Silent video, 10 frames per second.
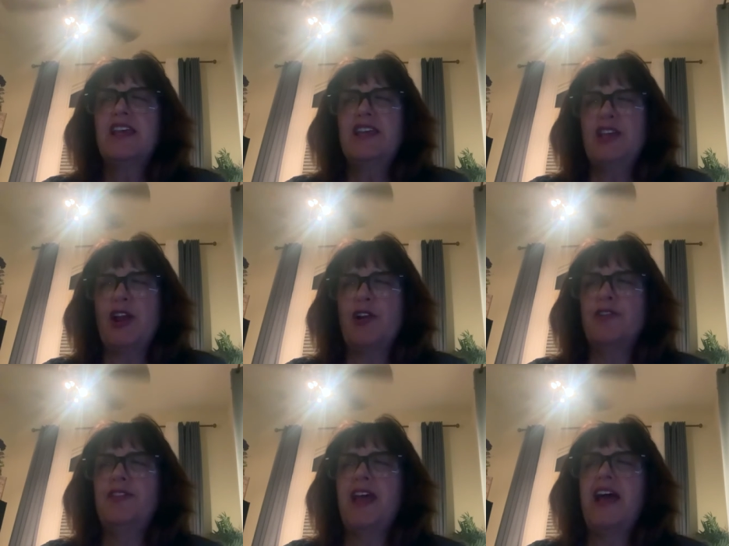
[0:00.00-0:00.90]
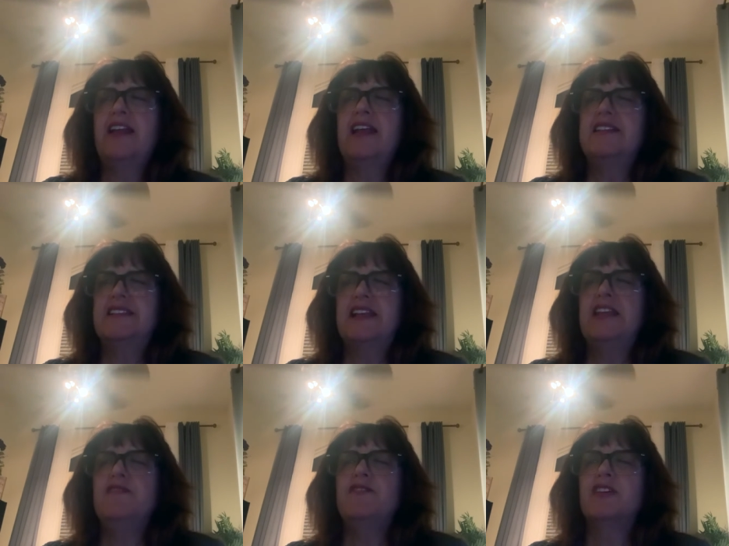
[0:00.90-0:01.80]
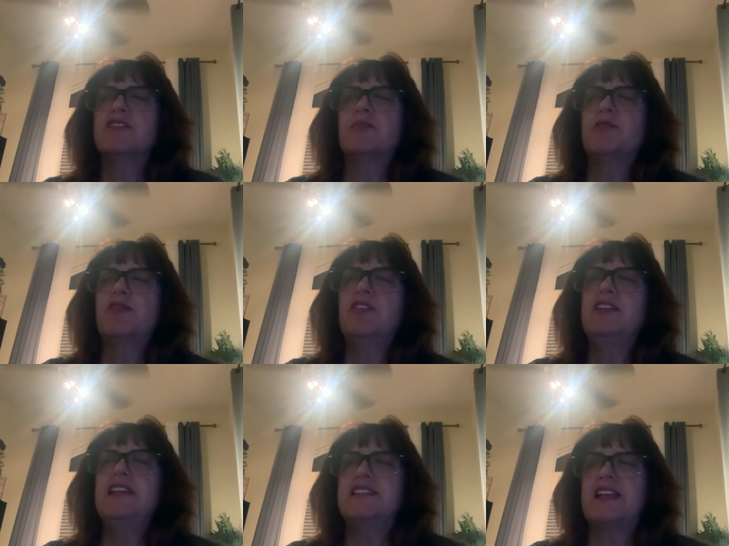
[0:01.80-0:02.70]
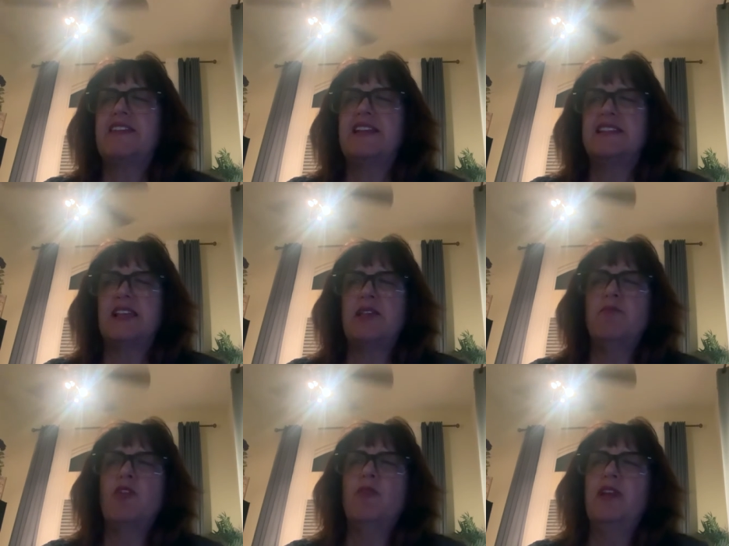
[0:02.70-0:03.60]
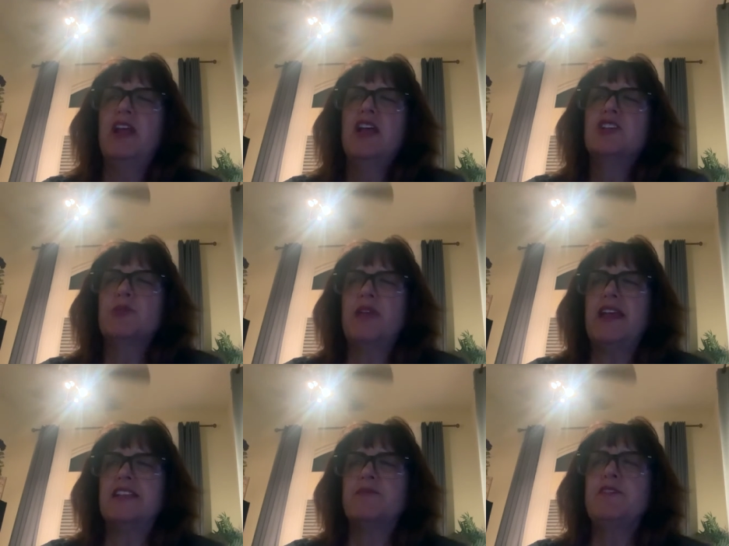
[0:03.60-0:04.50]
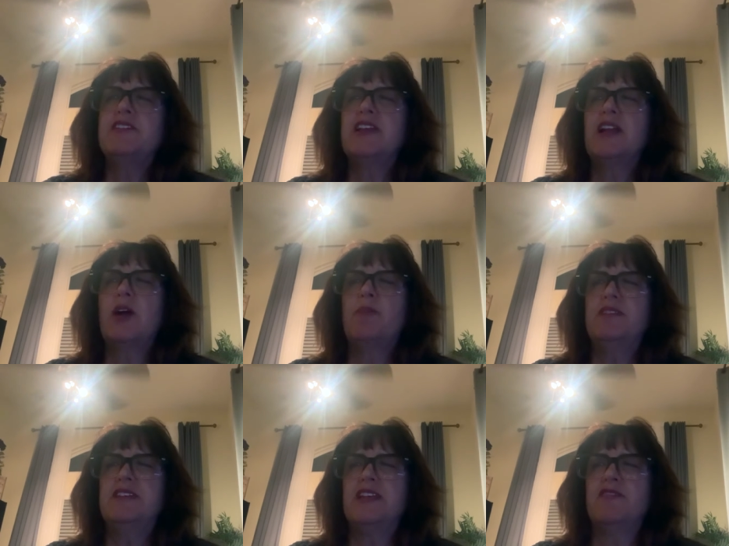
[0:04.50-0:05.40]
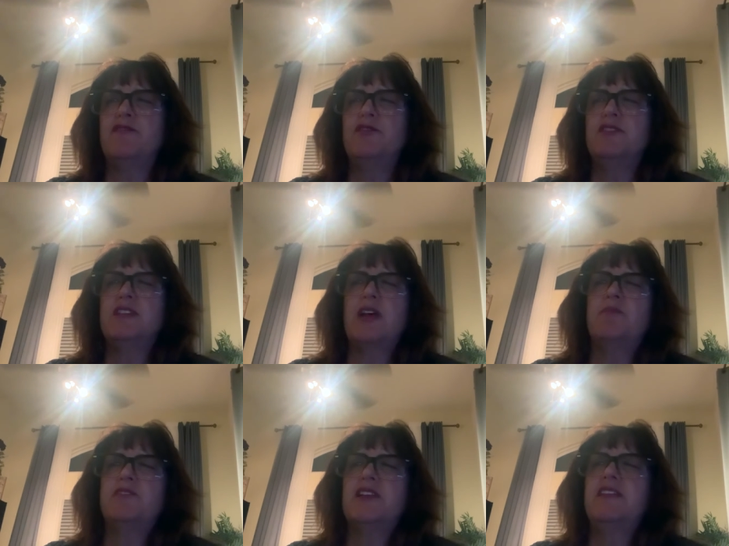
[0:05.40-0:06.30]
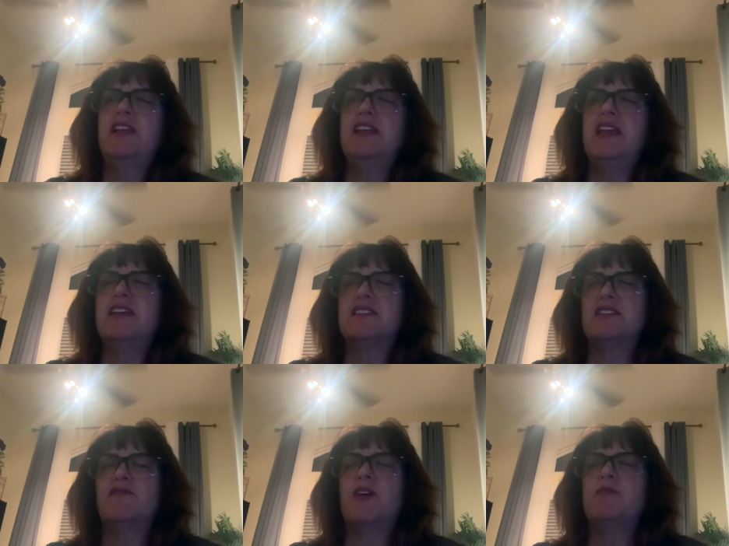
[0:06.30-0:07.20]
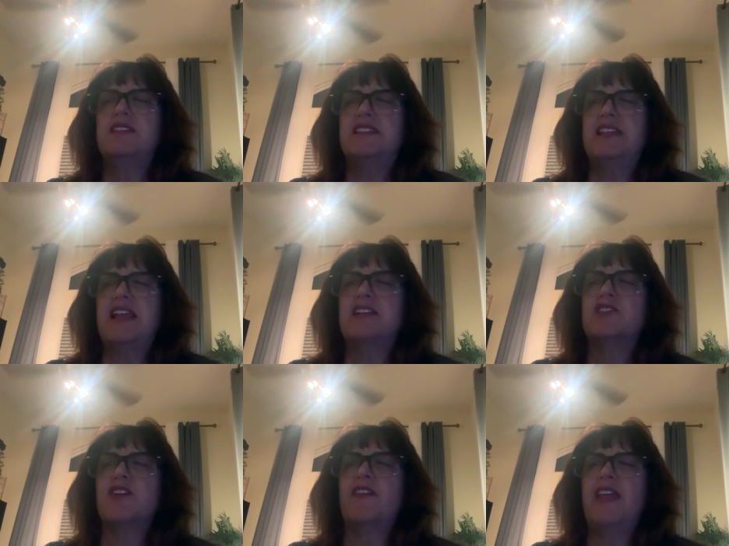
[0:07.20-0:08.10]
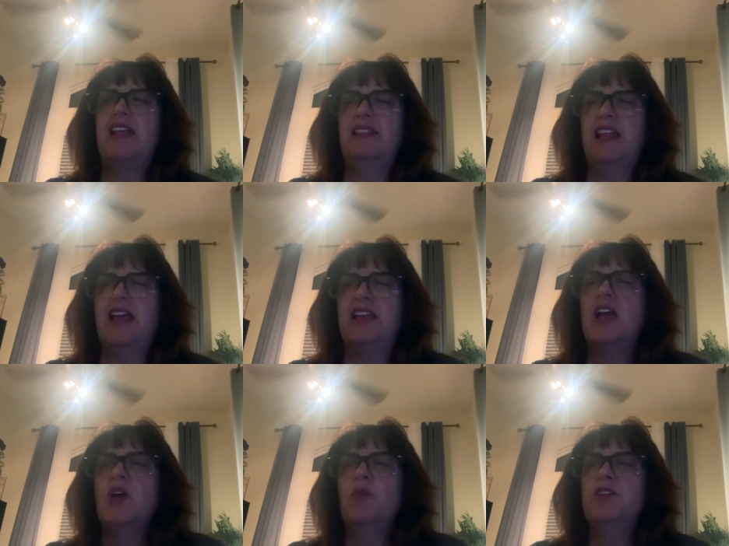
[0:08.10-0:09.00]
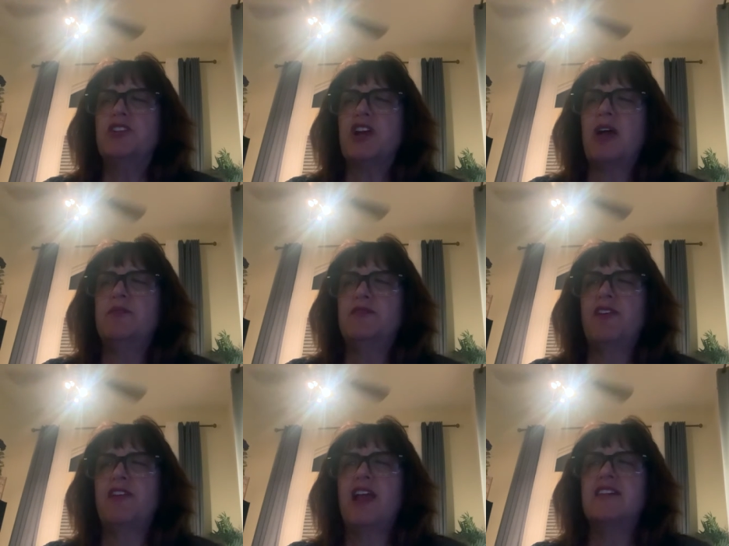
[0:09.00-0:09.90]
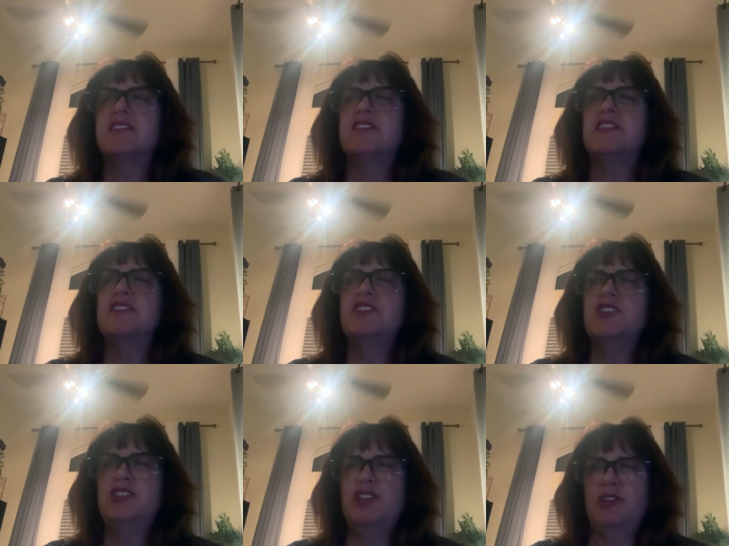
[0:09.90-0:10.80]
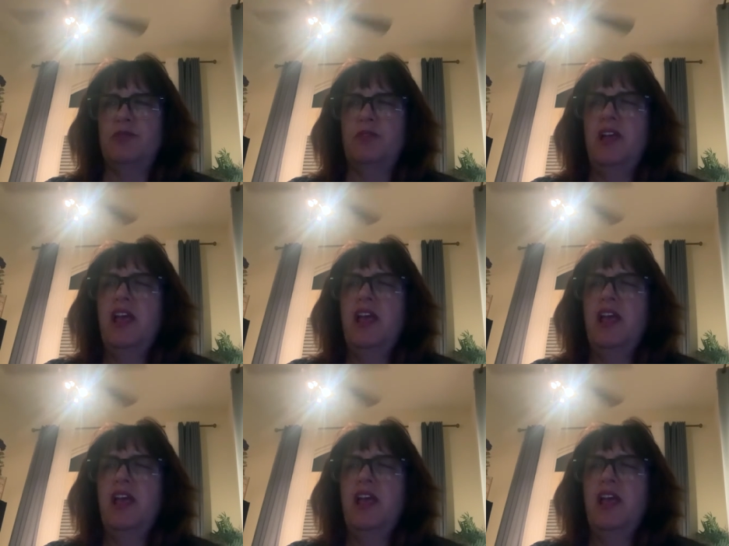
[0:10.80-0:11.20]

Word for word: He heard that and said he felt something release at that same moment. So he asked me to get up and take a few steps, and then he asked if I would stand on that leg, which I was very hesitant to do.